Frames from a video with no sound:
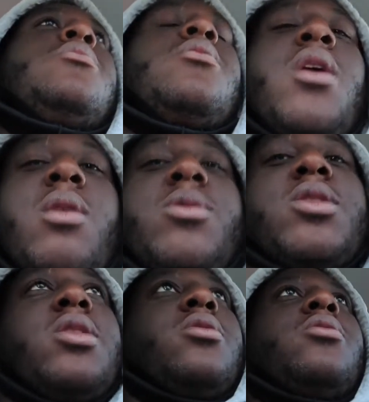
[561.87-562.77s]
Nah, I'm just
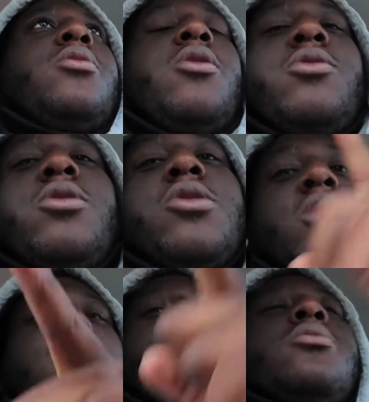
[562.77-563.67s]
kidding. Don't do
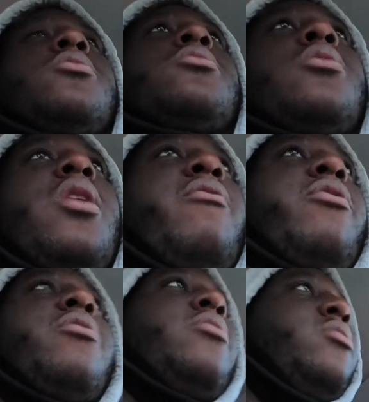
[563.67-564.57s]
drugs. Ever.
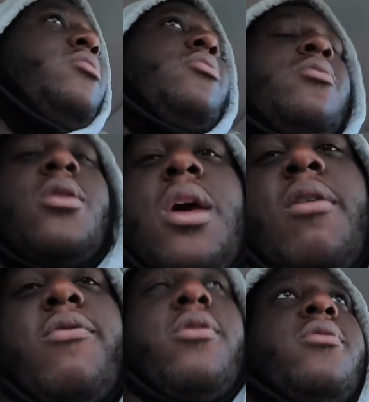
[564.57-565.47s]

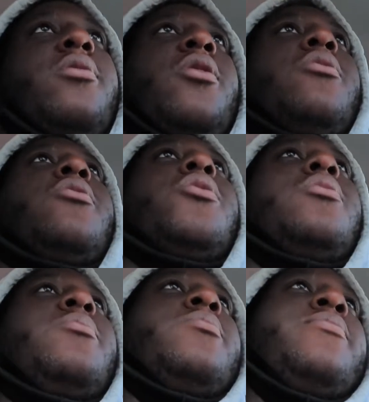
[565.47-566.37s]
Don't do
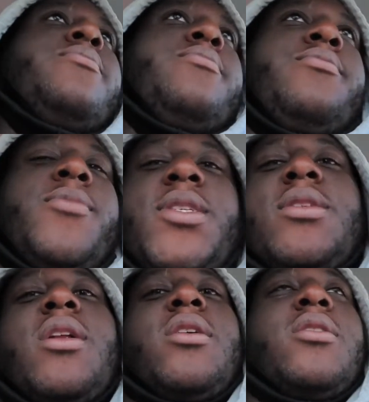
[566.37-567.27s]
it. It's
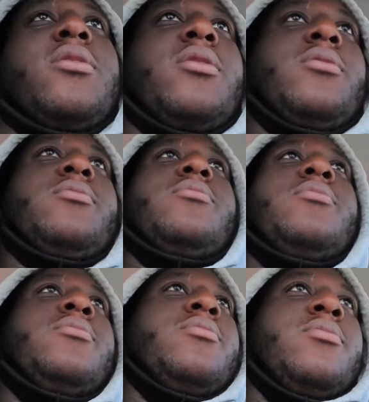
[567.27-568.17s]
not a good thing.
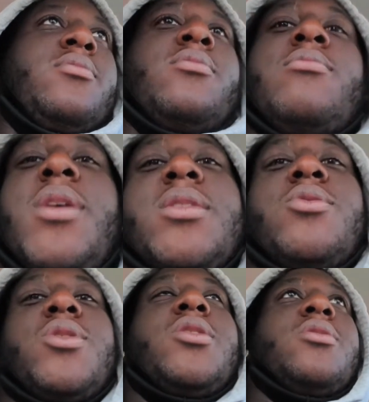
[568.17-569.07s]

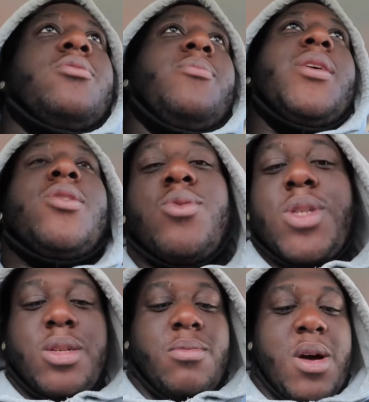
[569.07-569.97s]
Messes
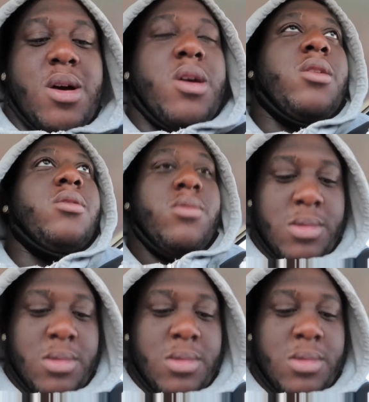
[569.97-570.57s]
with your mind.